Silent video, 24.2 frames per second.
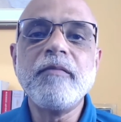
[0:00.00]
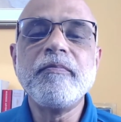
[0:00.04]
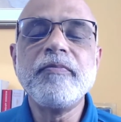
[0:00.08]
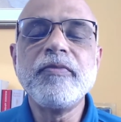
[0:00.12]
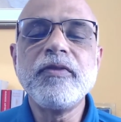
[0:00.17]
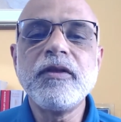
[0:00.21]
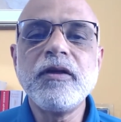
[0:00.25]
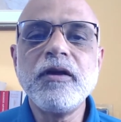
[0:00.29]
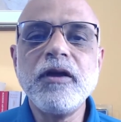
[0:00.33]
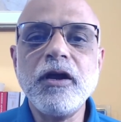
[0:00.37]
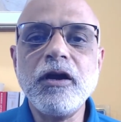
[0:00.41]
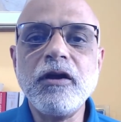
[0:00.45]

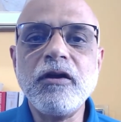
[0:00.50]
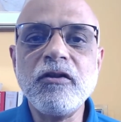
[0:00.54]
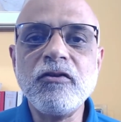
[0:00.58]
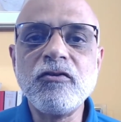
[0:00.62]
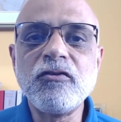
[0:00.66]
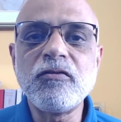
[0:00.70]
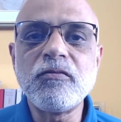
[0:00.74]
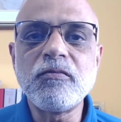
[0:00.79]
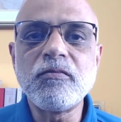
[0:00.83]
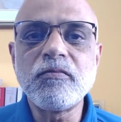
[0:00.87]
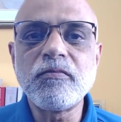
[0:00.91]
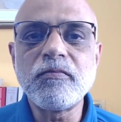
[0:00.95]

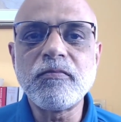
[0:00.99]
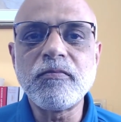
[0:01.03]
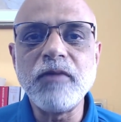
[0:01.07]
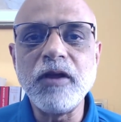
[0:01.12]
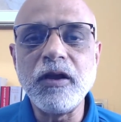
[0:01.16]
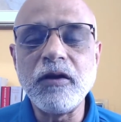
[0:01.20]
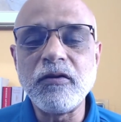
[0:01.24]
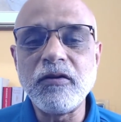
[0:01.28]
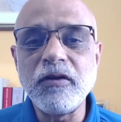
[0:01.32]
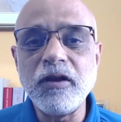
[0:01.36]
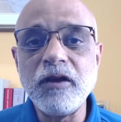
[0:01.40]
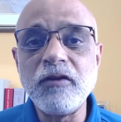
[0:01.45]

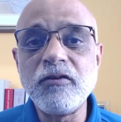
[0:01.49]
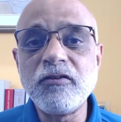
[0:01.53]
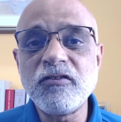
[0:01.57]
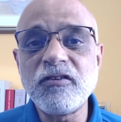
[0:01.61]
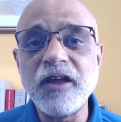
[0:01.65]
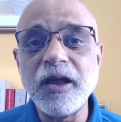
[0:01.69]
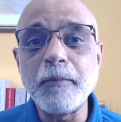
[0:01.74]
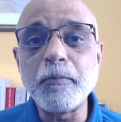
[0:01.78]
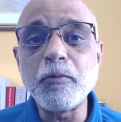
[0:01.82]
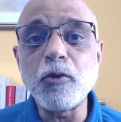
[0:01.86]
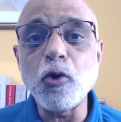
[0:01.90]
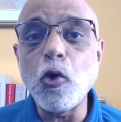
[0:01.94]
it's
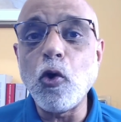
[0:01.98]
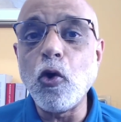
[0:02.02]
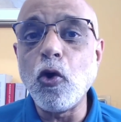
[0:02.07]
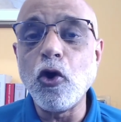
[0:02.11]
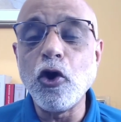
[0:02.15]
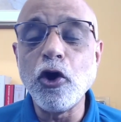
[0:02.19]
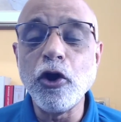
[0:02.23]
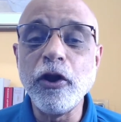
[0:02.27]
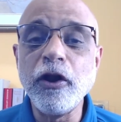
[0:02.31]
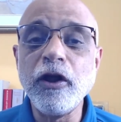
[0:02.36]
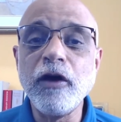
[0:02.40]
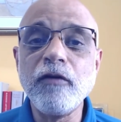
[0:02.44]
kept
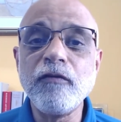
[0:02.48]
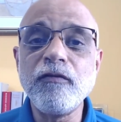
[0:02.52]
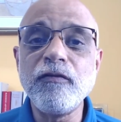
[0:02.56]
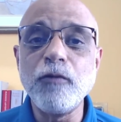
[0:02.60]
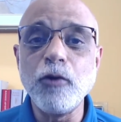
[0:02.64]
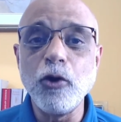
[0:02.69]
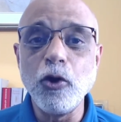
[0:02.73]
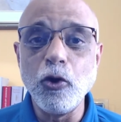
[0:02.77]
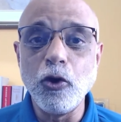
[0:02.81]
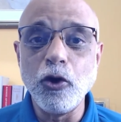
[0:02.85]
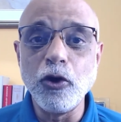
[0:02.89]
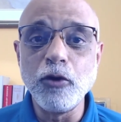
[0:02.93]
on for
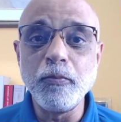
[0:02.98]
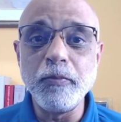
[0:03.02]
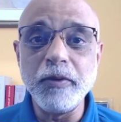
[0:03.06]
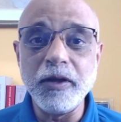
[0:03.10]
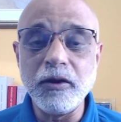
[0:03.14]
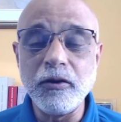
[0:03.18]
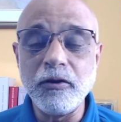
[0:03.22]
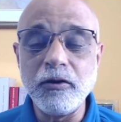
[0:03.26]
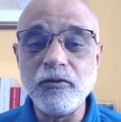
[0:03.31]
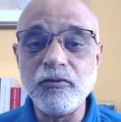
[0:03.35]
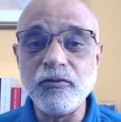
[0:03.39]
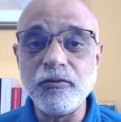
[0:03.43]
long
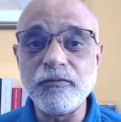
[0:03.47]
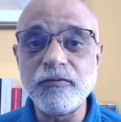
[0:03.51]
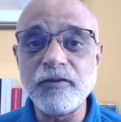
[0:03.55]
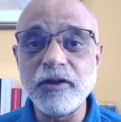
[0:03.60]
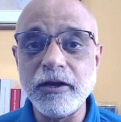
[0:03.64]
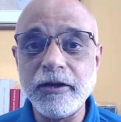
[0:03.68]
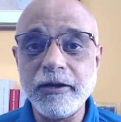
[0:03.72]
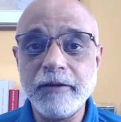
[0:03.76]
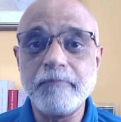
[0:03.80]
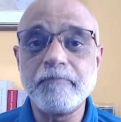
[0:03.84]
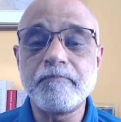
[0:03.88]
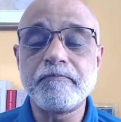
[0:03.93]
periods of
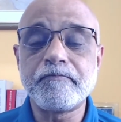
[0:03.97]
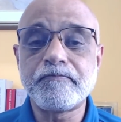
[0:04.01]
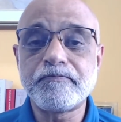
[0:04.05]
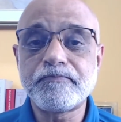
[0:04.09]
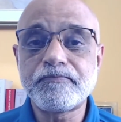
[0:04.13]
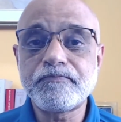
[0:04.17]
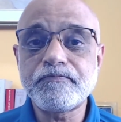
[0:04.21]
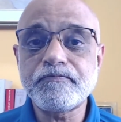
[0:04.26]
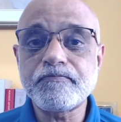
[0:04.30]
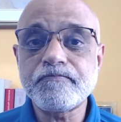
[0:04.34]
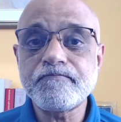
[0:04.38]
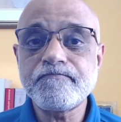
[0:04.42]
time.
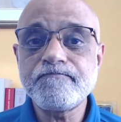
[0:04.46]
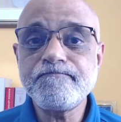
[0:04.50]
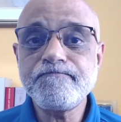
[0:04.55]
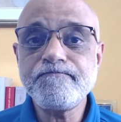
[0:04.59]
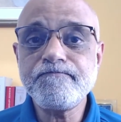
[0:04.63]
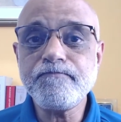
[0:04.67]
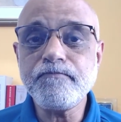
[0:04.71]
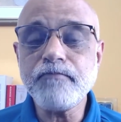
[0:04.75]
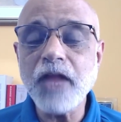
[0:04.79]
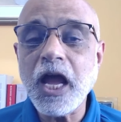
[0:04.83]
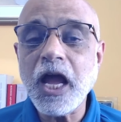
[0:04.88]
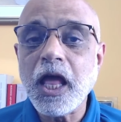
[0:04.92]

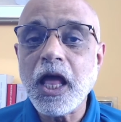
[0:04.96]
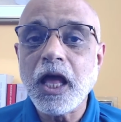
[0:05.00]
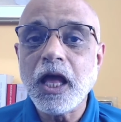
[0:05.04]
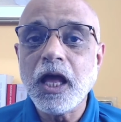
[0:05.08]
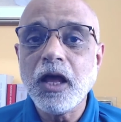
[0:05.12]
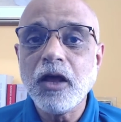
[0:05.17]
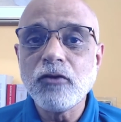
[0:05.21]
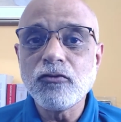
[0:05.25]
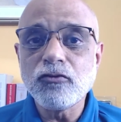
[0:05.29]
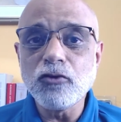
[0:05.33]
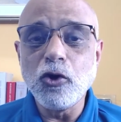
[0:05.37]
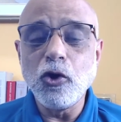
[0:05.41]

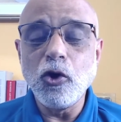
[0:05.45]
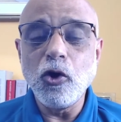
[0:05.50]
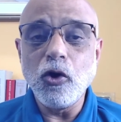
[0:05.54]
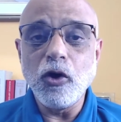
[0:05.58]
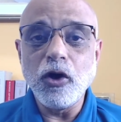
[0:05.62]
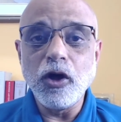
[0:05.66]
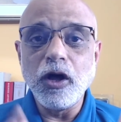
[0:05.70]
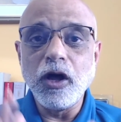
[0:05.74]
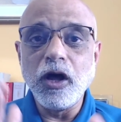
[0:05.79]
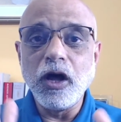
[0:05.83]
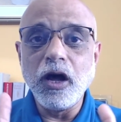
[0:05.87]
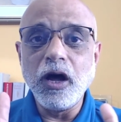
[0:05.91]

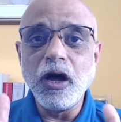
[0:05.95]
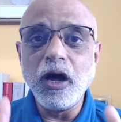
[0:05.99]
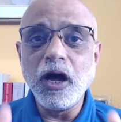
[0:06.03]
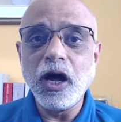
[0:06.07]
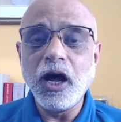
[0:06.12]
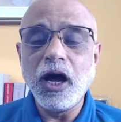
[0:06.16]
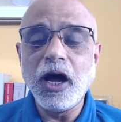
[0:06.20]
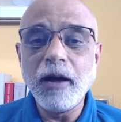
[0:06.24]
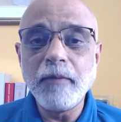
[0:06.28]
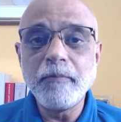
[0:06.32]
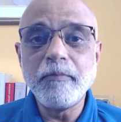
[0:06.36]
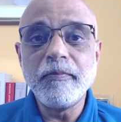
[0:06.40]
So
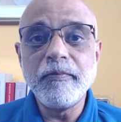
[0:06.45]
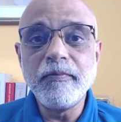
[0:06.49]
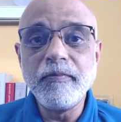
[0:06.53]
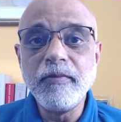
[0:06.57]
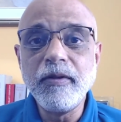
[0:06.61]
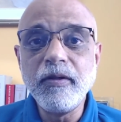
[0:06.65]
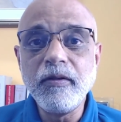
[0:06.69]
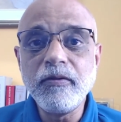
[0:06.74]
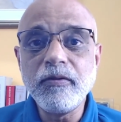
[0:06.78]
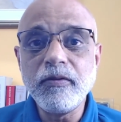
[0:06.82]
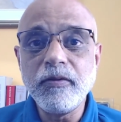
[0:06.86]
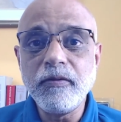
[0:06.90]

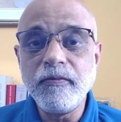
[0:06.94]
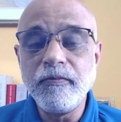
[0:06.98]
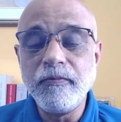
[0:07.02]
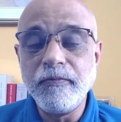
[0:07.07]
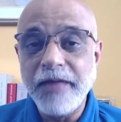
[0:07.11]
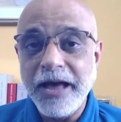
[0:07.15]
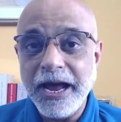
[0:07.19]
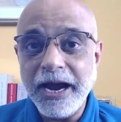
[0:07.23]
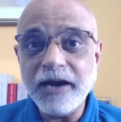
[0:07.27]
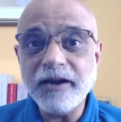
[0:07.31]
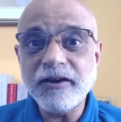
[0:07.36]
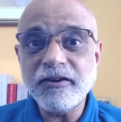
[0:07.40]

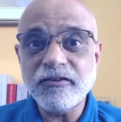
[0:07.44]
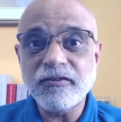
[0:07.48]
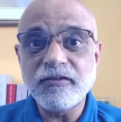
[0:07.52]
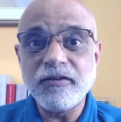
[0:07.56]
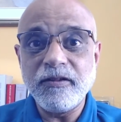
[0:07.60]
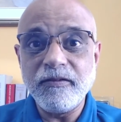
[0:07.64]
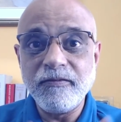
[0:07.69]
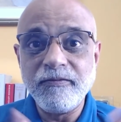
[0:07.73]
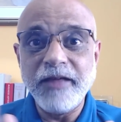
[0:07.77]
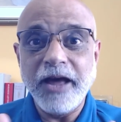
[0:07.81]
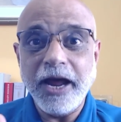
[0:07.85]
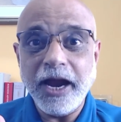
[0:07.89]

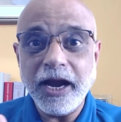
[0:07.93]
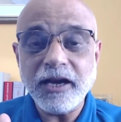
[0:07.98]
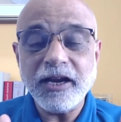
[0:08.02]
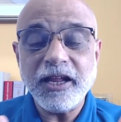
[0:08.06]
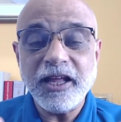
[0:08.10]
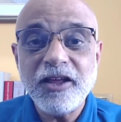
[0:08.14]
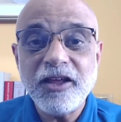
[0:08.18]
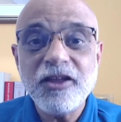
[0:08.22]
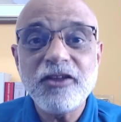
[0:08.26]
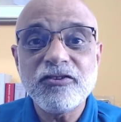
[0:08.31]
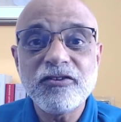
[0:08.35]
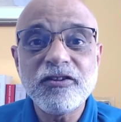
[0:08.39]
that
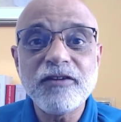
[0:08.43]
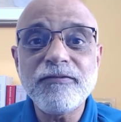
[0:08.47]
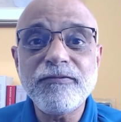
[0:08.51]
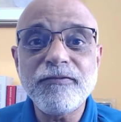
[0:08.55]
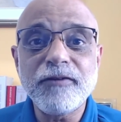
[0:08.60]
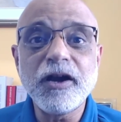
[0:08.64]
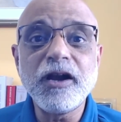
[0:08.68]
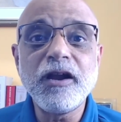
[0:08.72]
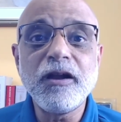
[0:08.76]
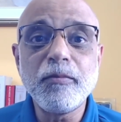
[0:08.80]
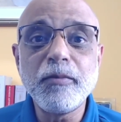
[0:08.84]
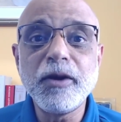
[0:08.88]
is the
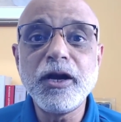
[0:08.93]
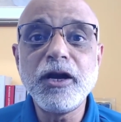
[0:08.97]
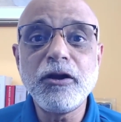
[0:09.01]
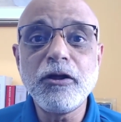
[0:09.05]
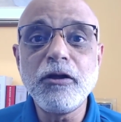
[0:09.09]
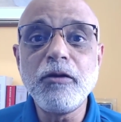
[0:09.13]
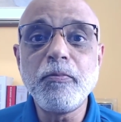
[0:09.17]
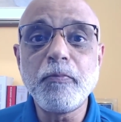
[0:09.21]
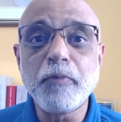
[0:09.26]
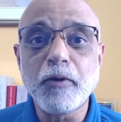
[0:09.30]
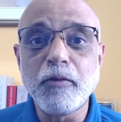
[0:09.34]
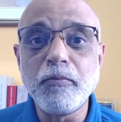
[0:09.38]

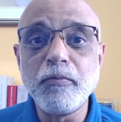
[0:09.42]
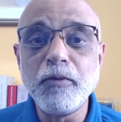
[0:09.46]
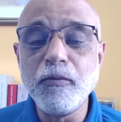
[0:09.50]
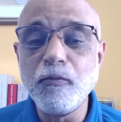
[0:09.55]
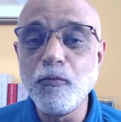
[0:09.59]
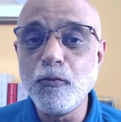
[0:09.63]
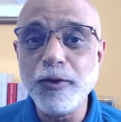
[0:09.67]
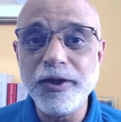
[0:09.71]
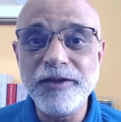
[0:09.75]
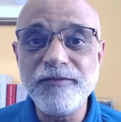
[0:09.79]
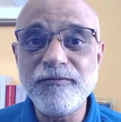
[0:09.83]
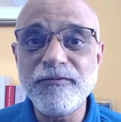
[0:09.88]
fundamental problem
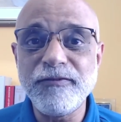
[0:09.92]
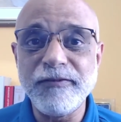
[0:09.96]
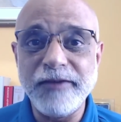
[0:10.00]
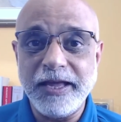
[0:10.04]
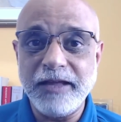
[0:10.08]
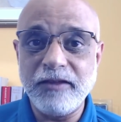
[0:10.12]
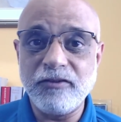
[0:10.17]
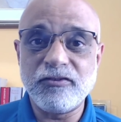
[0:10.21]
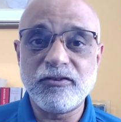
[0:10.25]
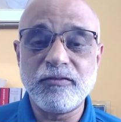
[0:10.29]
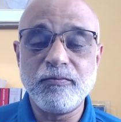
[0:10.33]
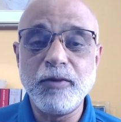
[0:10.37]
we
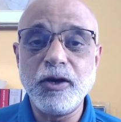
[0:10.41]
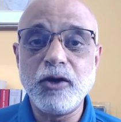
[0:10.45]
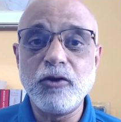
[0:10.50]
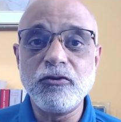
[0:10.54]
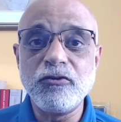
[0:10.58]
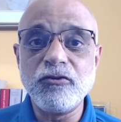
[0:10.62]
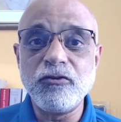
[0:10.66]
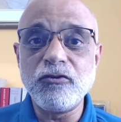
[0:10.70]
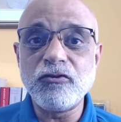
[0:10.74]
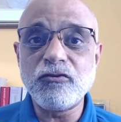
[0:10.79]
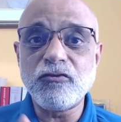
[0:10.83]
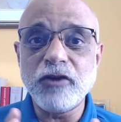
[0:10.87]
face, because
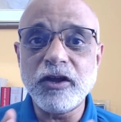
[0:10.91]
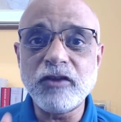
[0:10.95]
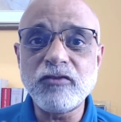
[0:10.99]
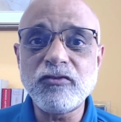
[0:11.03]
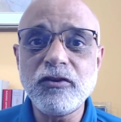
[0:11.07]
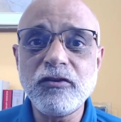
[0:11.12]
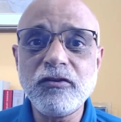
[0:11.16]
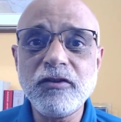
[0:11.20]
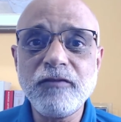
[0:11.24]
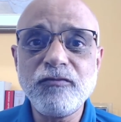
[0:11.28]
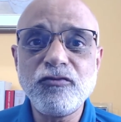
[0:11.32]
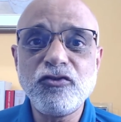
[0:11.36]
the
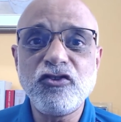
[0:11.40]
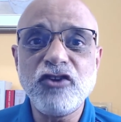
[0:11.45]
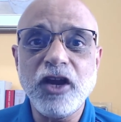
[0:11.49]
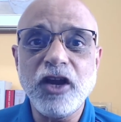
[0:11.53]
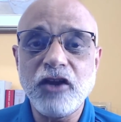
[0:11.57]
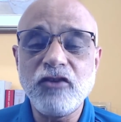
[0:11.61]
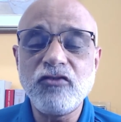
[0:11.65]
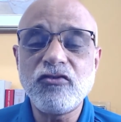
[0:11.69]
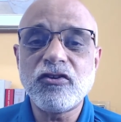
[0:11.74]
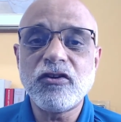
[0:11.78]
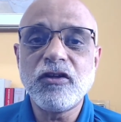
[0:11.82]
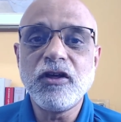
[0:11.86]
stressors have
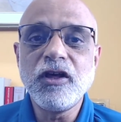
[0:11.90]
changed.